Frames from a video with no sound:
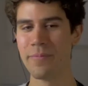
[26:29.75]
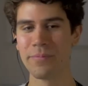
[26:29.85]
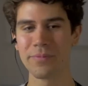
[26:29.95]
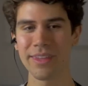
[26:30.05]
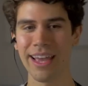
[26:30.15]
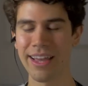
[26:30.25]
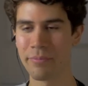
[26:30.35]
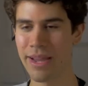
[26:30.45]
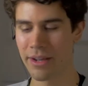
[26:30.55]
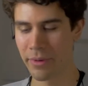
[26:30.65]
it had a "Make
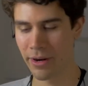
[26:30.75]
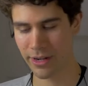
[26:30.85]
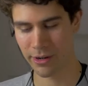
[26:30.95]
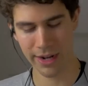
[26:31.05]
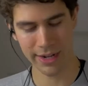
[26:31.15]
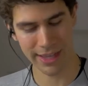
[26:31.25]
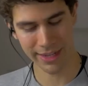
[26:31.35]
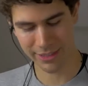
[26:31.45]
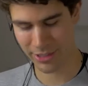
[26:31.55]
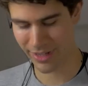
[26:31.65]
America Great Again" sh- uh,